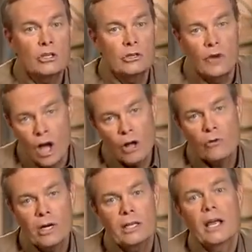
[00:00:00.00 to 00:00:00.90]
You've
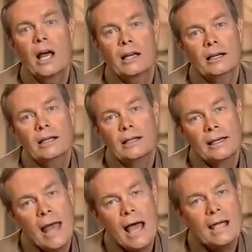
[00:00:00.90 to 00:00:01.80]
already got
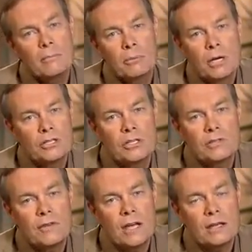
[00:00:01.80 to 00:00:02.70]
like precious
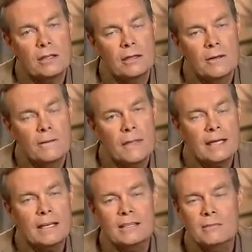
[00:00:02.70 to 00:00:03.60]
faith.
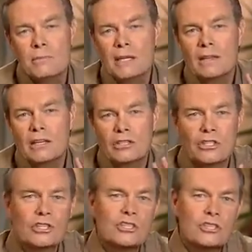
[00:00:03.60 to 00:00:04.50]
That doesn't mean that it's
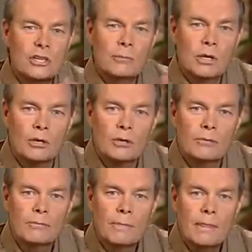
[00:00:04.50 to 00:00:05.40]
just similar.
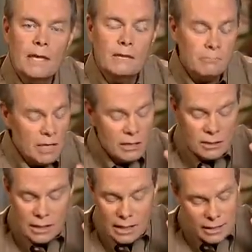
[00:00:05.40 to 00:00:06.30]
It means
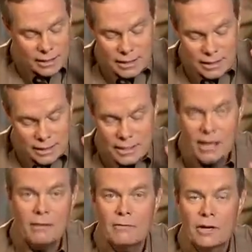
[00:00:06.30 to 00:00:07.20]
that it's the
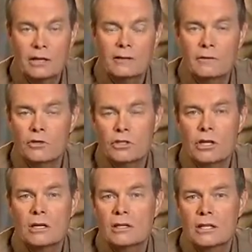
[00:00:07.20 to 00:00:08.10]
same faith. If you
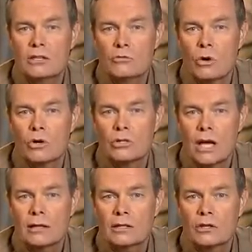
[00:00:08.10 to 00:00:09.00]
study these words
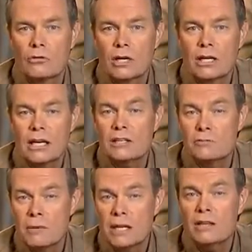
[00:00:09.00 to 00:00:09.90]
out in the Greek, it's
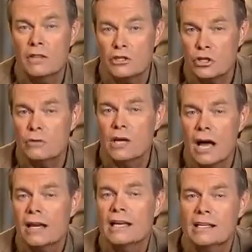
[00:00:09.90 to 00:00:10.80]
meaning that you've
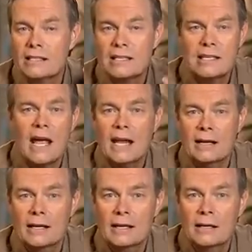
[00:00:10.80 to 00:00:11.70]
got
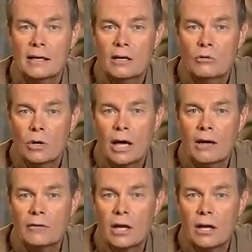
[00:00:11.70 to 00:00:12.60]
exactly what
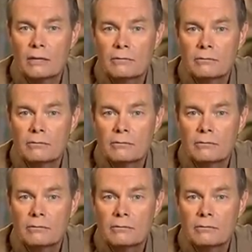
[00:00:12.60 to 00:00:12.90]
I've got.